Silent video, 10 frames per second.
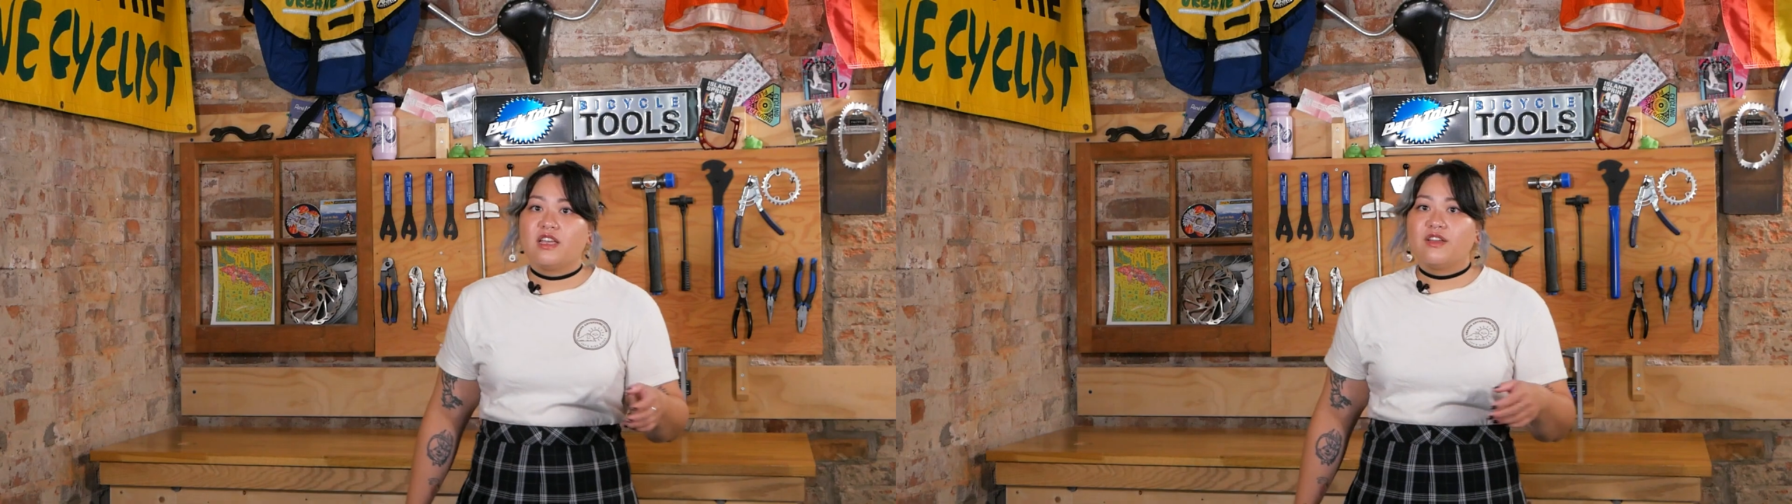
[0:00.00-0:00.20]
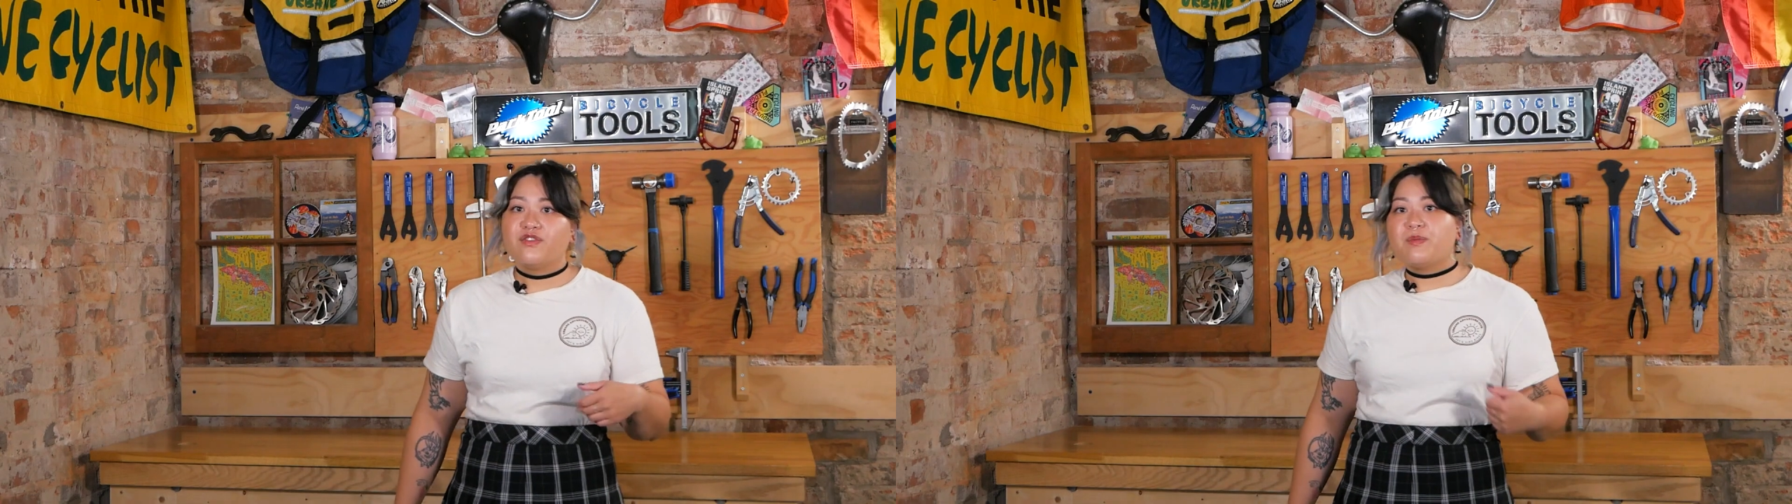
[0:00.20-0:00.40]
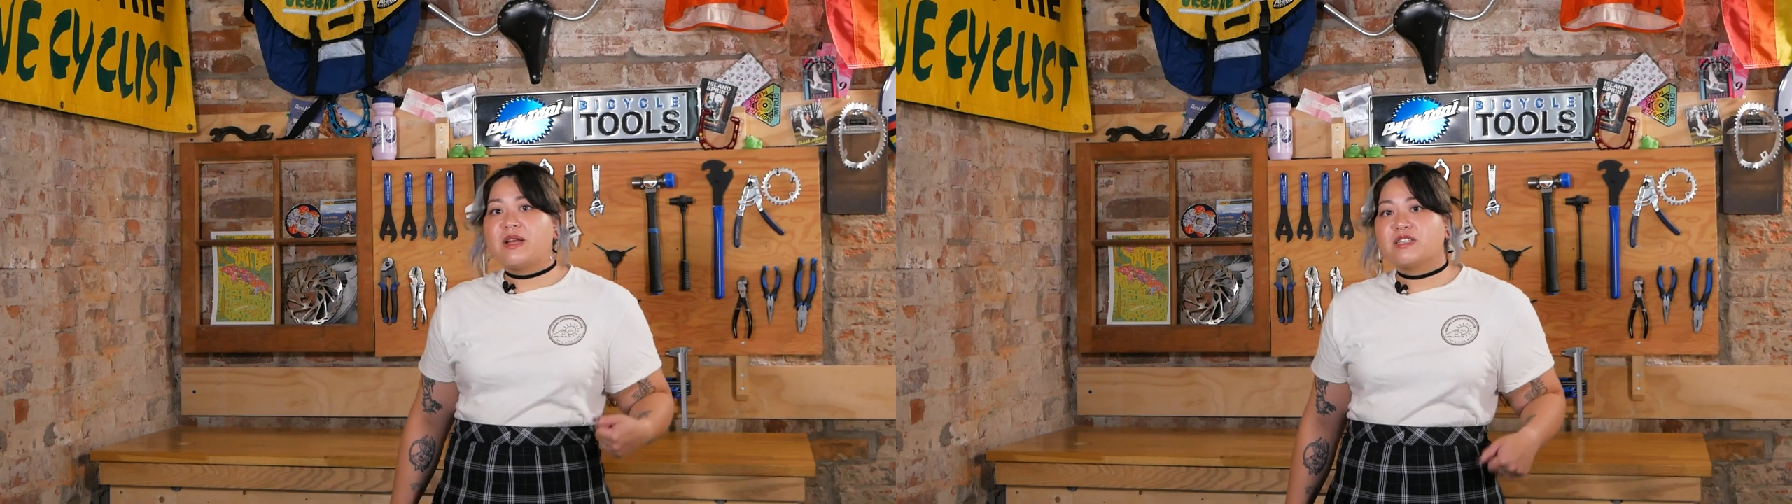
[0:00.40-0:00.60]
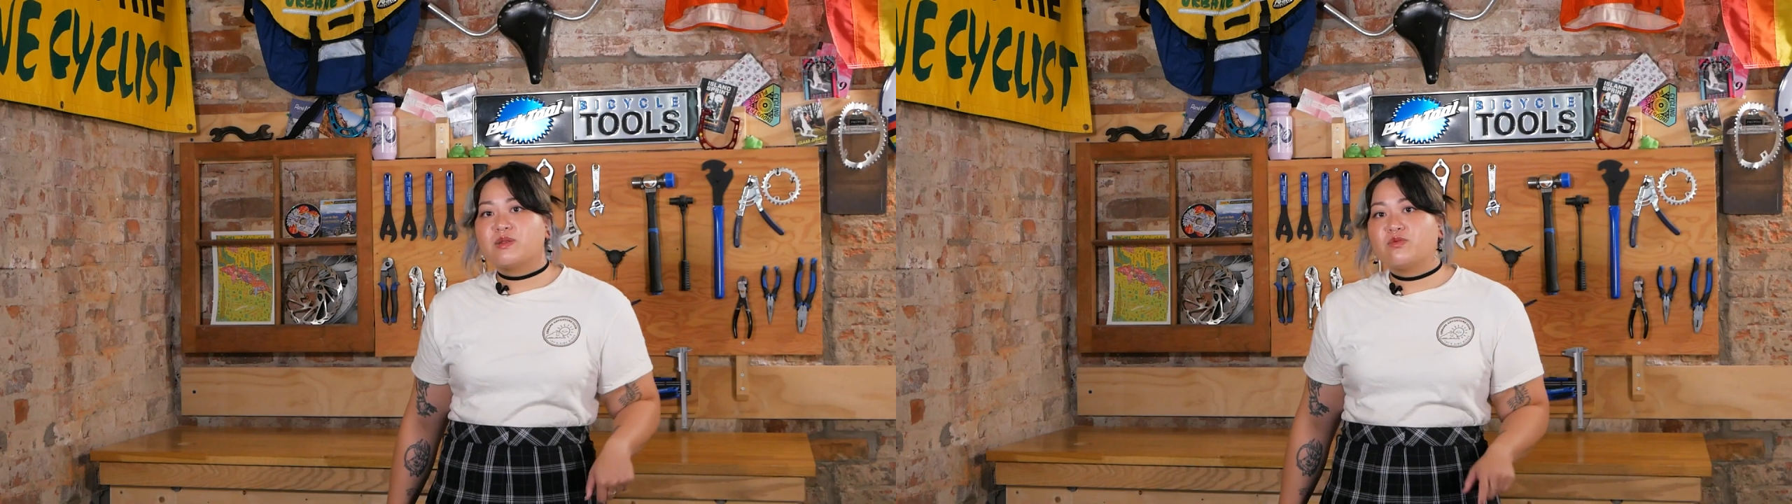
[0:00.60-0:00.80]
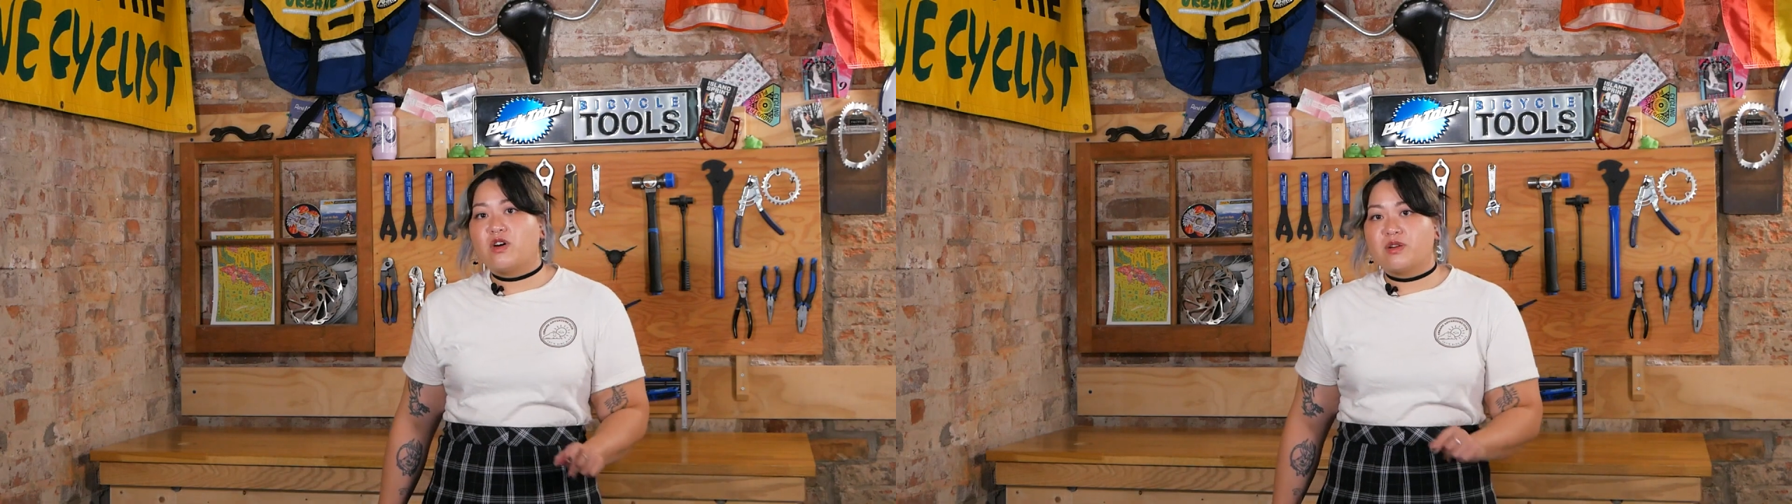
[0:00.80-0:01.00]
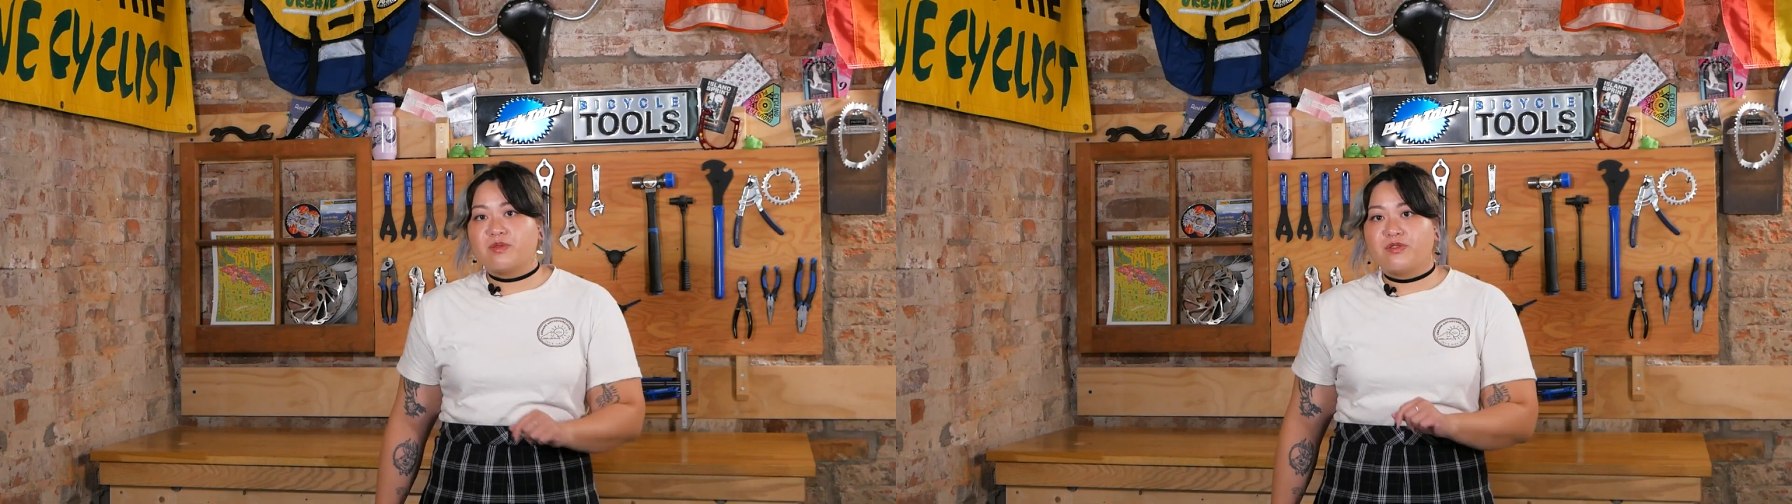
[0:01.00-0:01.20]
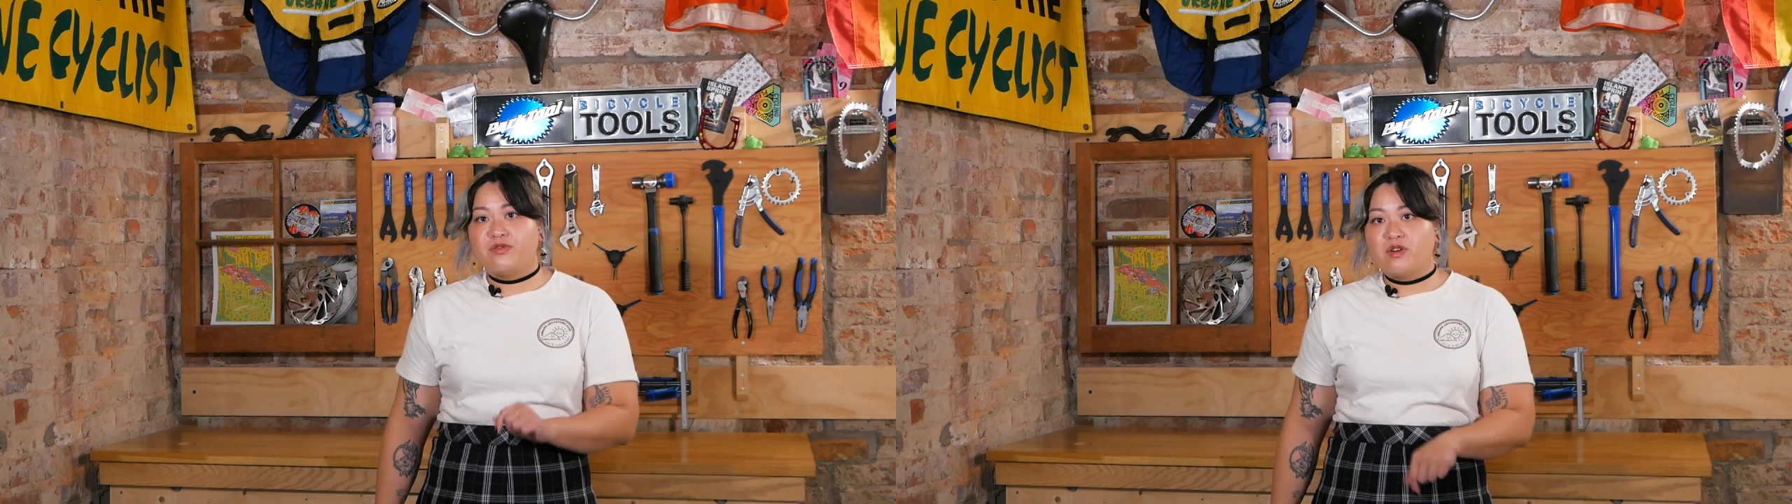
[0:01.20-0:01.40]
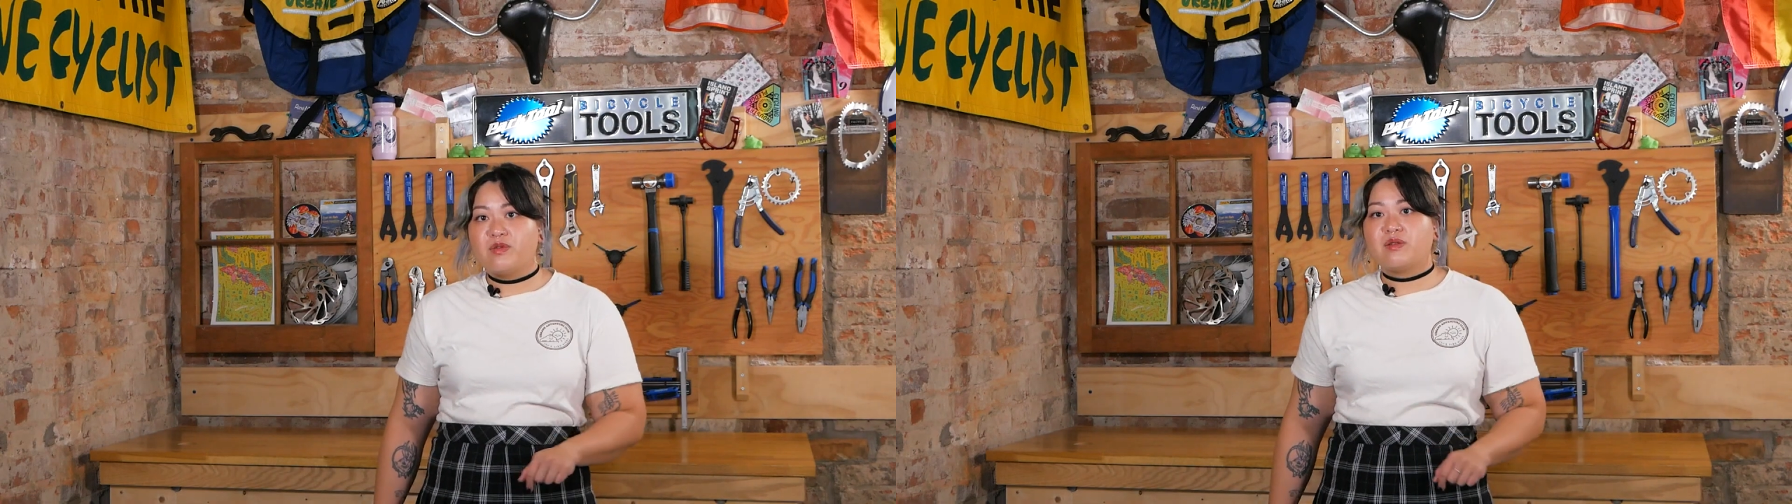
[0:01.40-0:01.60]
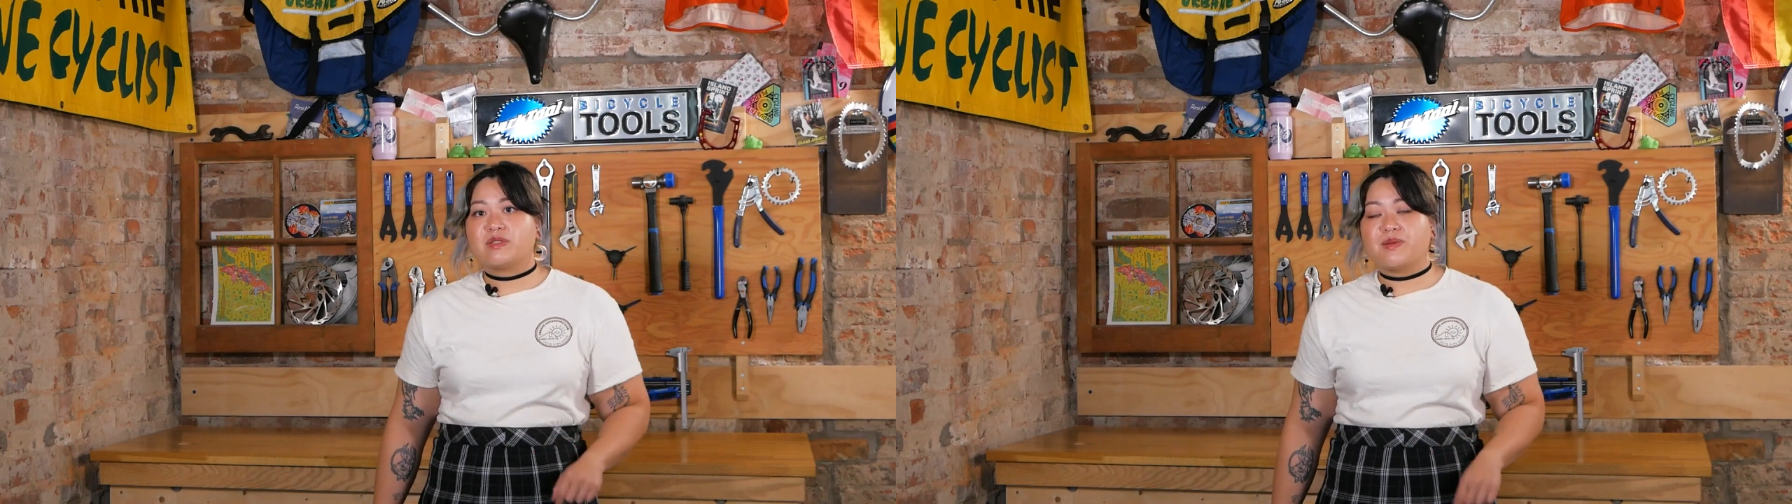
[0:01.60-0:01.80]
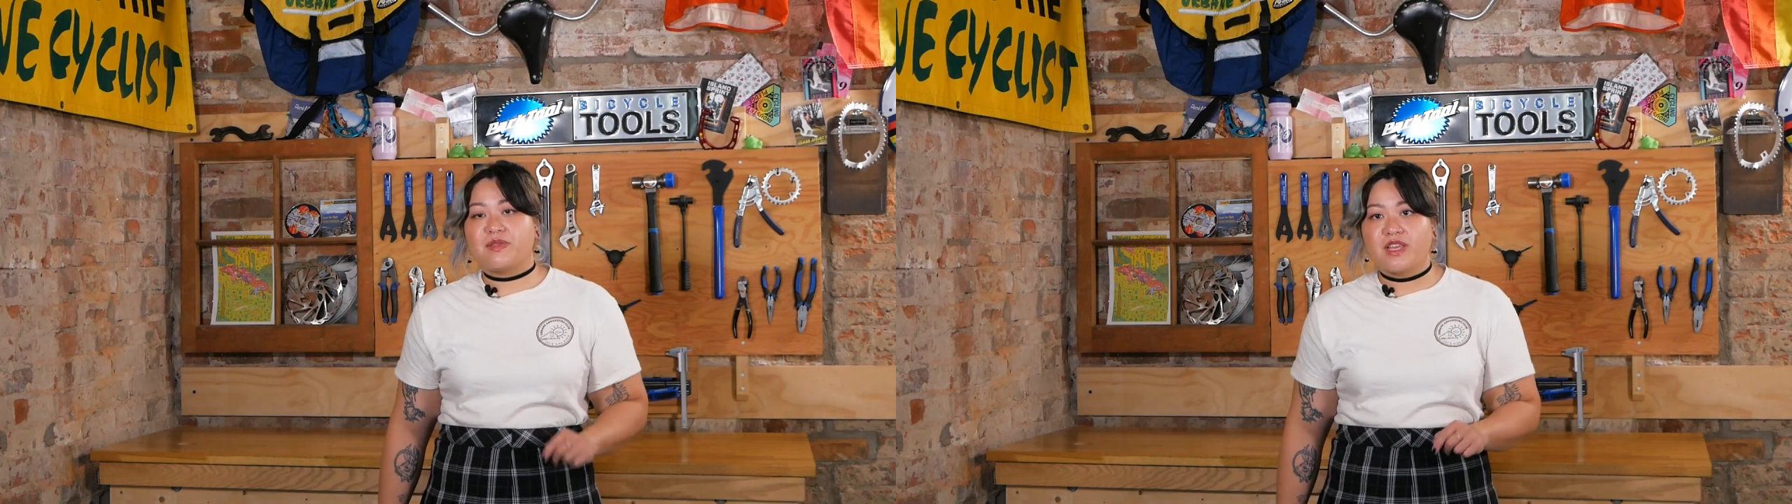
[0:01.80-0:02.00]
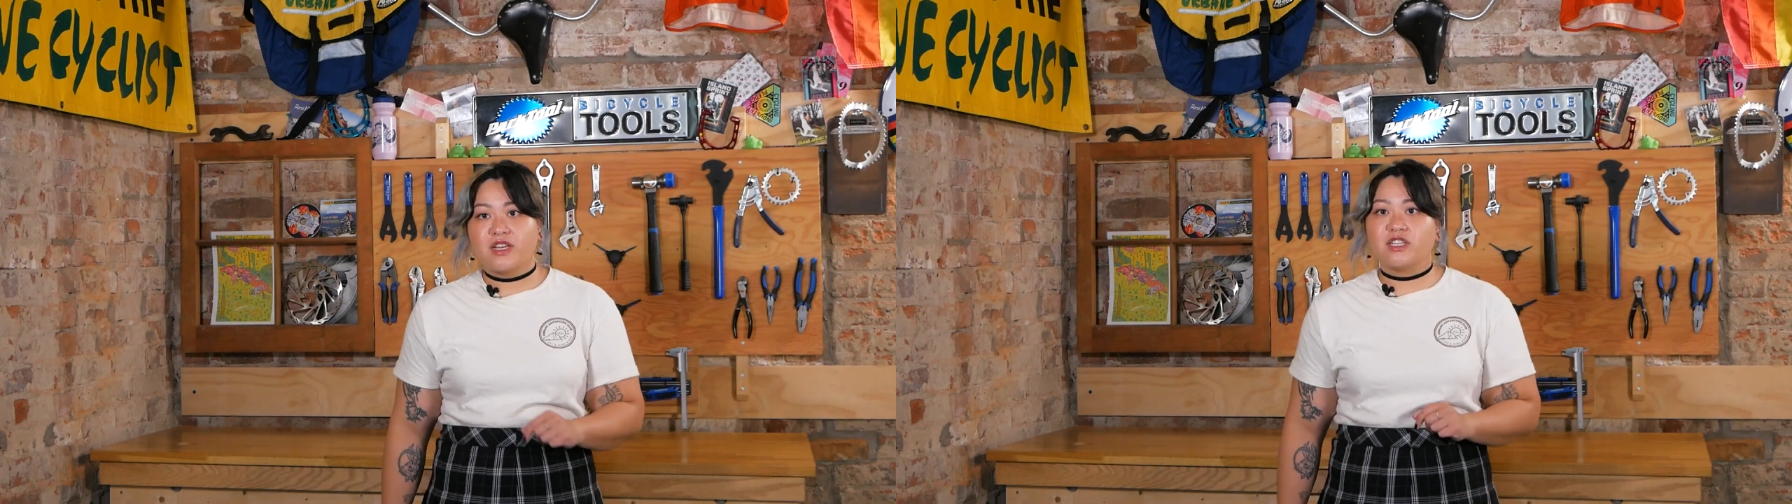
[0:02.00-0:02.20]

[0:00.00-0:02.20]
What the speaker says: If you pair some waterproof footwear with some thick,